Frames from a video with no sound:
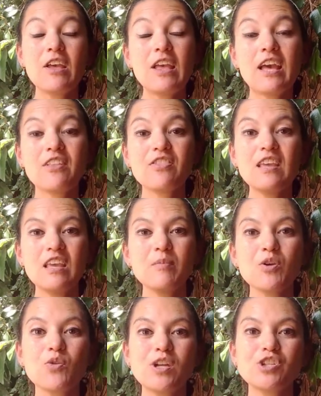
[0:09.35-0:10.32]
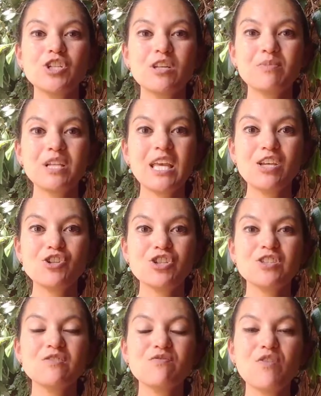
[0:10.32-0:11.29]
and the immigration
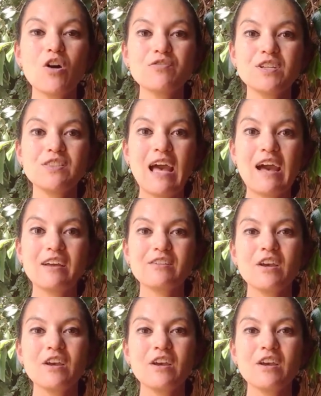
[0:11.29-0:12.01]
implications involved in that.